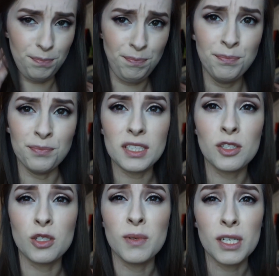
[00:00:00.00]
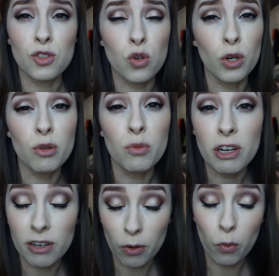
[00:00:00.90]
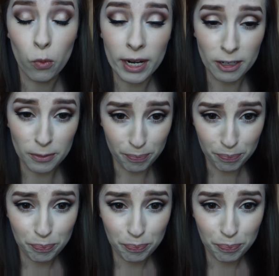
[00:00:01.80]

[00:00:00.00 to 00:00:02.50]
excuse me, a tutorial where